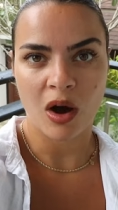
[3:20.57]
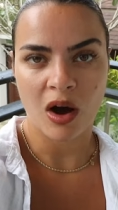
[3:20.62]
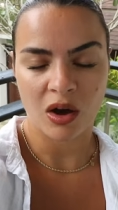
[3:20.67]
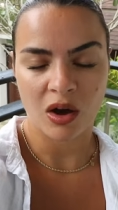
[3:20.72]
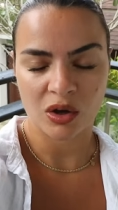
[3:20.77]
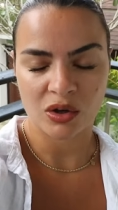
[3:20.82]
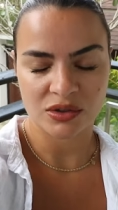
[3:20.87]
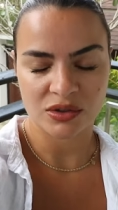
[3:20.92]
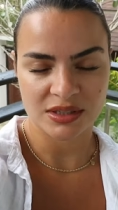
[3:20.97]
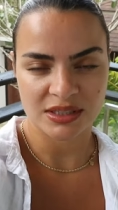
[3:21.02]

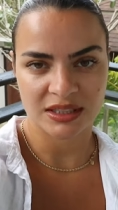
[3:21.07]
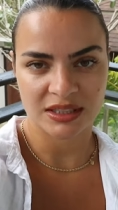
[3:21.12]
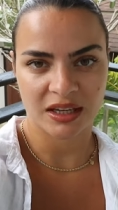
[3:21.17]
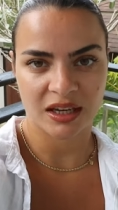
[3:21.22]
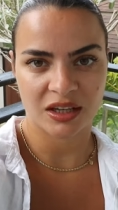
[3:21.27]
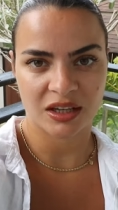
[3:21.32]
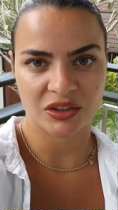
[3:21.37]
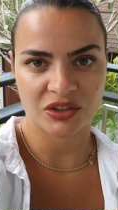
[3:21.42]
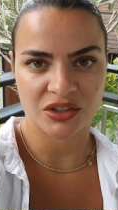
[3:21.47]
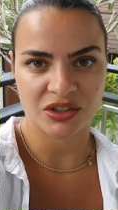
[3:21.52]
Our
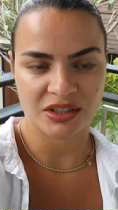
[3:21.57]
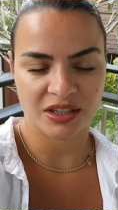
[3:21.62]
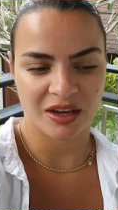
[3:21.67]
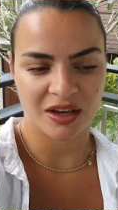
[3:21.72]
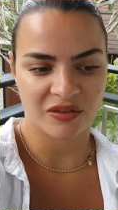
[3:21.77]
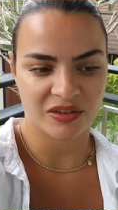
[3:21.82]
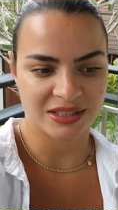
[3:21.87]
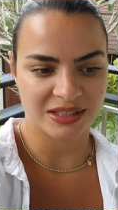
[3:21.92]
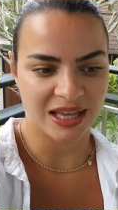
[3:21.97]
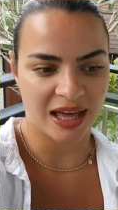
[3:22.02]
concierge
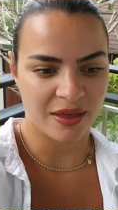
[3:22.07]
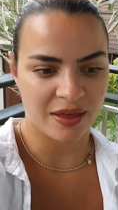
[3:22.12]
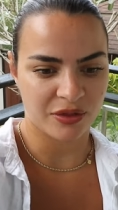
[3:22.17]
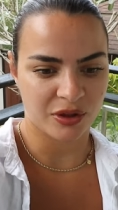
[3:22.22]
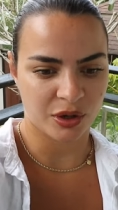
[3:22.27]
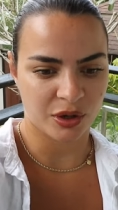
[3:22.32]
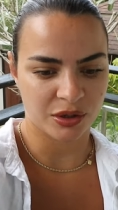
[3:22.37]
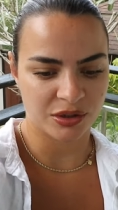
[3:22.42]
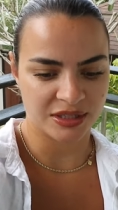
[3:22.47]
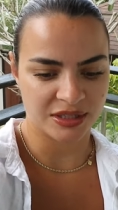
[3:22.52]
service at
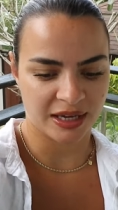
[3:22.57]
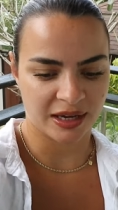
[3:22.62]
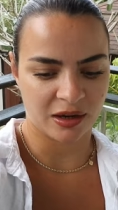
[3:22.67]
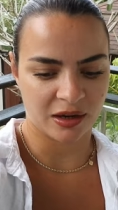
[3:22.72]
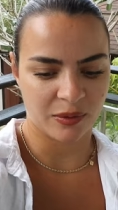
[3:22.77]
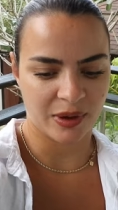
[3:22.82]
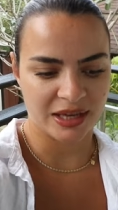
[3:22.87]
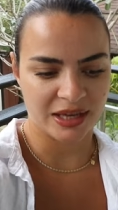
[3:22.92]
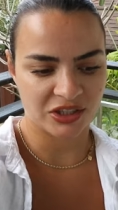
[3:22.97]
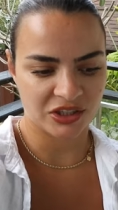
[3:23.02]
the
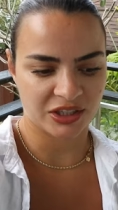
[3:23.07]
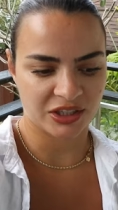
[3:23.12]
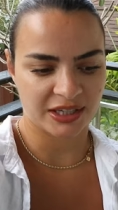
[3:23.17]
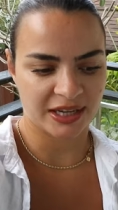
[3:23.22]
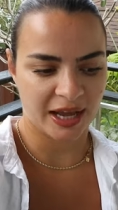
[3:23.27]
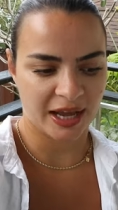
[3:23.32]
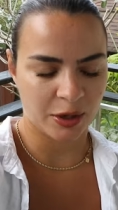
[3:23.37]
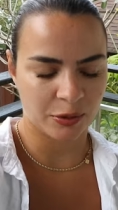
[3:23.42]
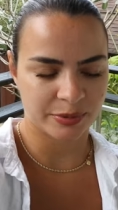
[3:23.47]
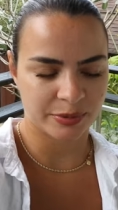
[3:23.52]
hotel
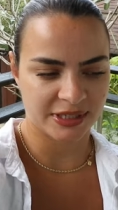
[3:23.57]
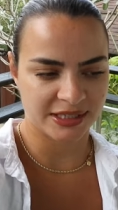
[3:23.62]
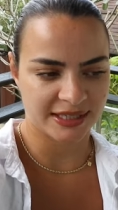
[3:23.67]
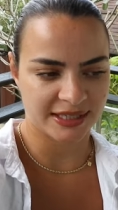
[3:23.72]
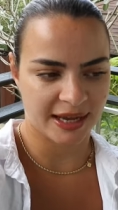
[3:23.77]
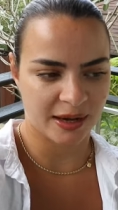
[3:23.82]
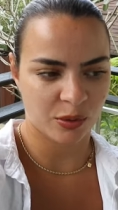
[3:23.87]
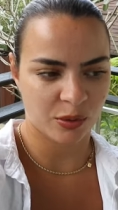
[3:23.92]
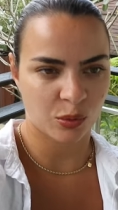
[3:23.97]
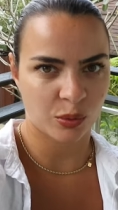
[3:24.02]
actually helped us
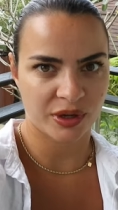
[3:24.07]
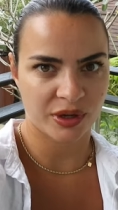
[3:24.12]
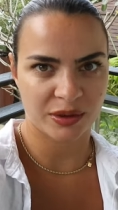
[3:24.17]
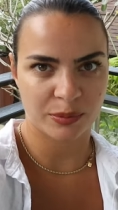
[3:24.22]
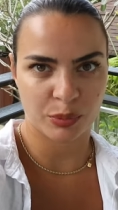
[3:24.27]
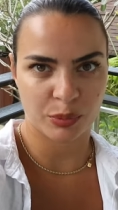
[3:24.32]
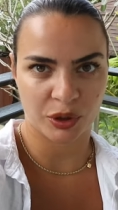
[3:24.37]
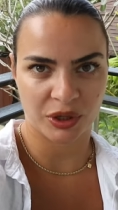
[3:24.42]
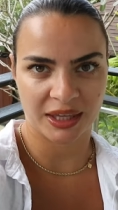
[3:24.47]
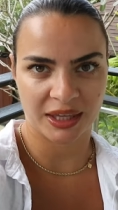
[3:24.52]
out with
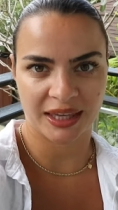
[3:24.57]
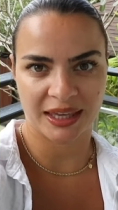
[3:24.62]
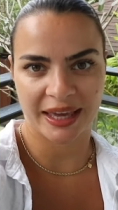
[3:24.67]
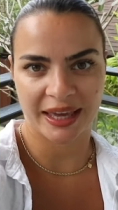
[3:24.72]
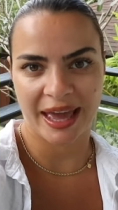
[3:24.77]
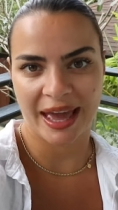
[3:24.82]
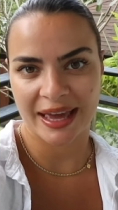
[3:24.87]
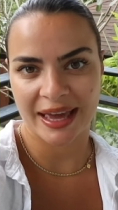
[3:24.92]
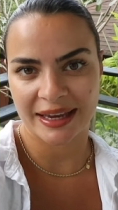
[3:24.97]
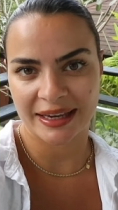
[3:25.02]
booking
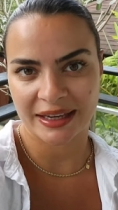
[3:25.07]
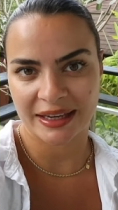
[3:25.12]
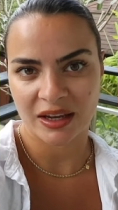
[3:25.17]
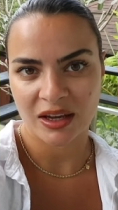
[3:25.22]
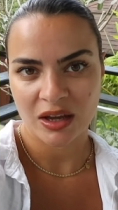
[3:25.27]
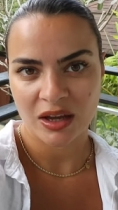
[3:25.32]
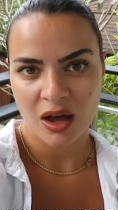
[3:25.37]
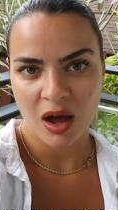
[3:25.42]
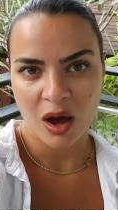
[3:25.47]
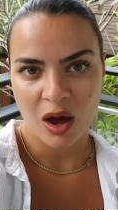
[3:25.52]
a
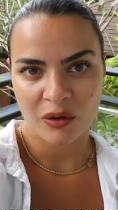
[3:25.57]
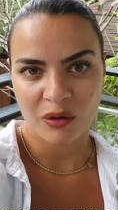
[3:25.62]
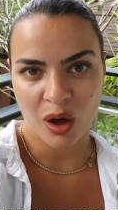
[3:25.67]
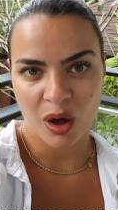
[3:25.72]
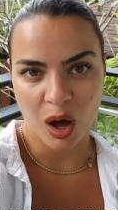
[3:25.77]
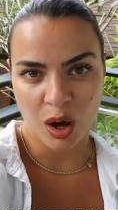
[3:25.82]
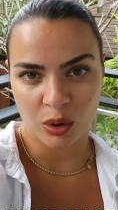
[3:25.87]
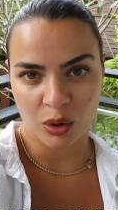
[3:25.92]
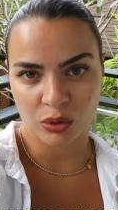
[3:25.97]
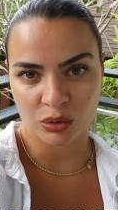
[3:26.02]

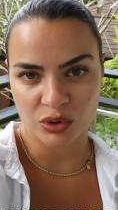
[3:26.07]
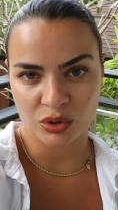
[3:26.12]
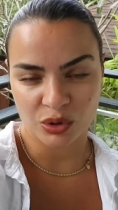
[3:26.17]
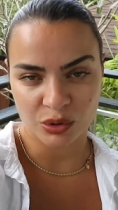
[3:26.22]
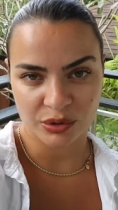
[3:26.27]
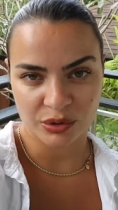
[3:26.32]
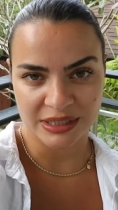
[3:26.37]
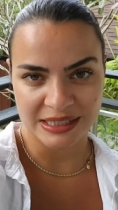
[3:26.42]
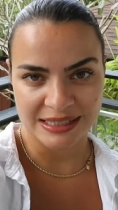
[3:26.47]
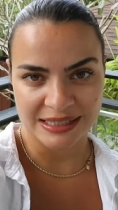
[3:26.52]
whole
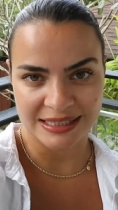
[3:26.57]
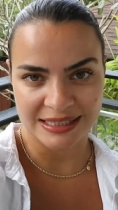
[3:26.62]
tourist